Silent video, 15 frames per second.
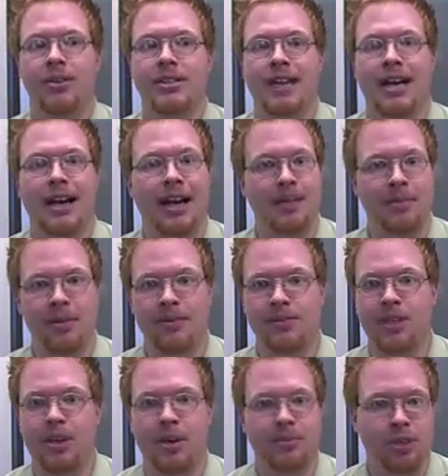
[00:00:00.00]
this time of
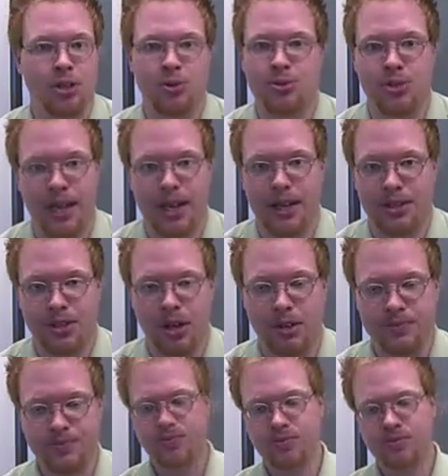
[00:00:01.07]
Sep Tuesday.
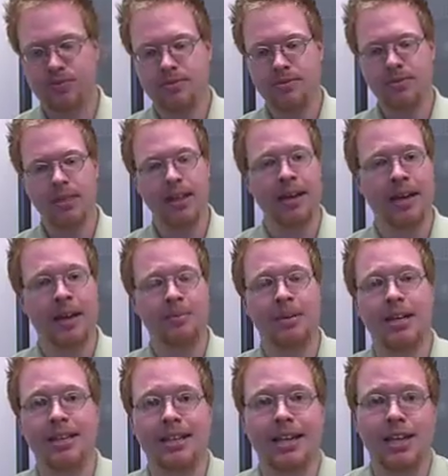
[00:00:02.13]
So that
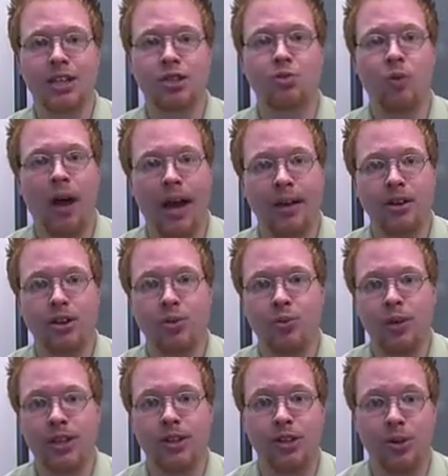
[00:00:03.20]
being the case, why do
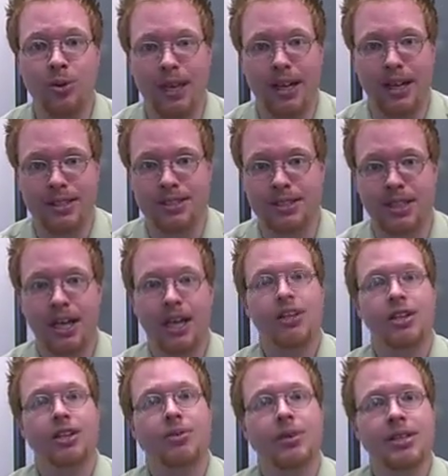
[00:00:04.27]
we do this?
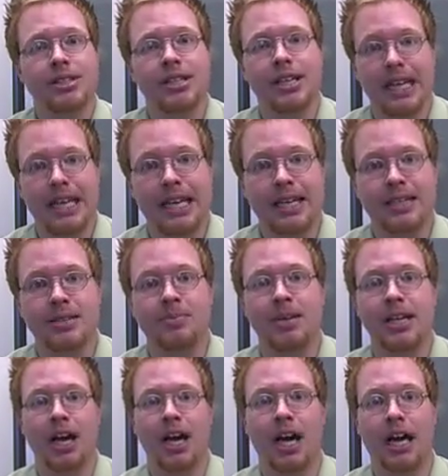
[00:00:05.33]
The reason is
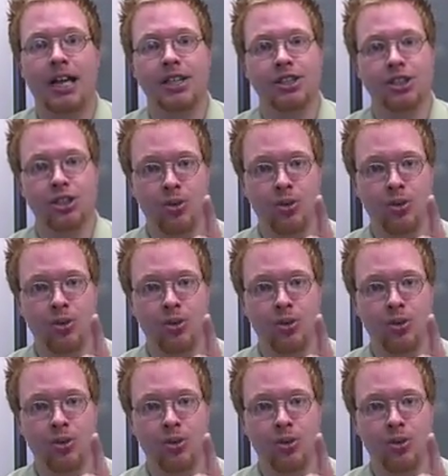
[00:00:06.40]
because